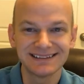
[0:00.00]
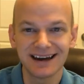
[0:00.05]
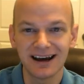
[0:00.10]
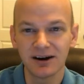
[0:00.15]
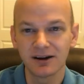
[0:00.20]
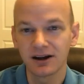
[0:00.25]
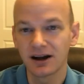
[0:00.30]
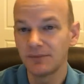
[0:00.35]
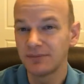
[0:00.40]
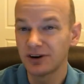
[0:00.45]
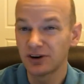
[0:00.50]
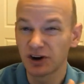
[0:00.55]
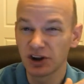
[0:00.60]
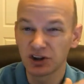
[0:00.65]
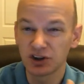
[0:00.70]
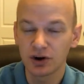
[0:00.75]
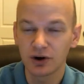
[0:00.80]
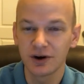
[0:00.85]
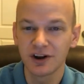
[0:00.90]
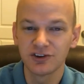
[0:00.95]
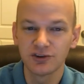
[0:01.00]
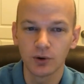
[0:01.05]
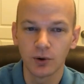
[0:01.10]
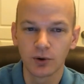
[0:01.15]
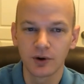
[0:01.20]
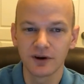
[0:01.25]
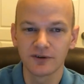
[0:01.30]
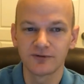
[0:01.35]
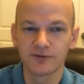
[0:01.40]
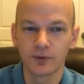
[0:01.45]
title company or an attorney to
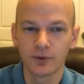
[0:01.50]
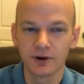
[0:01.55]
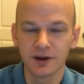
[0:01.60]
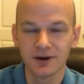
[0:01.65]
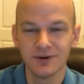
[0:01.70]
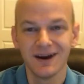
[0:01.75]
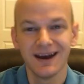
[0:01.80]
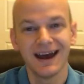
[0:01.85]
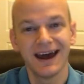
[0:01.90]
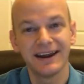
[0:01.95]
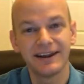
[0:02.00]
order it for you,